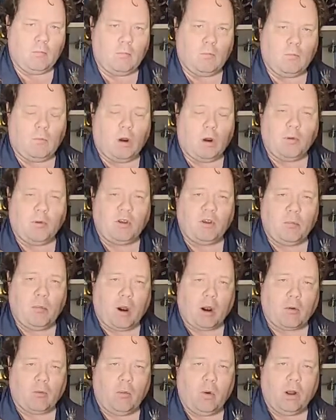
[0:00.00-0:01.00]
War Machine
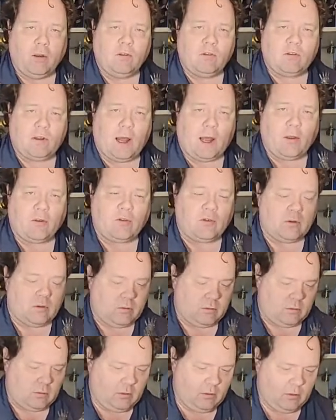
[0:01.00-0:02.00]
Mark I style
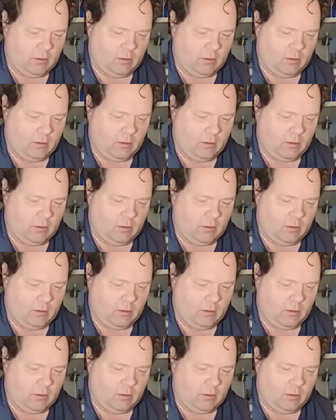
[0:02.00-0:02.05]
suit.